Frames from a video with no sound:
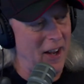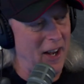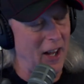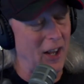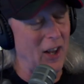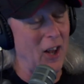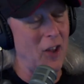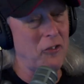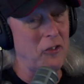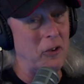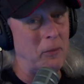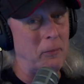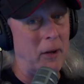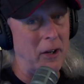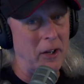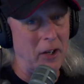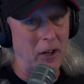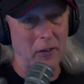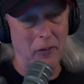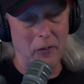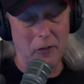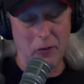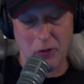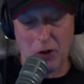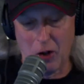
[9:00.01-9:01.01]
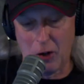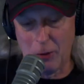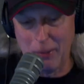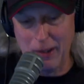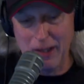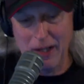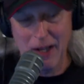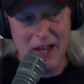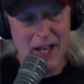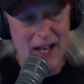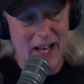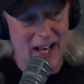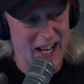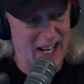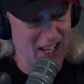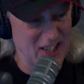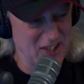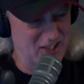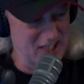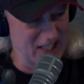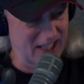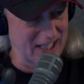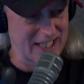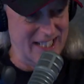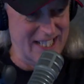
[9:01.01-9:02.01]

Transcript: I lost some money on the Derby, and I just take an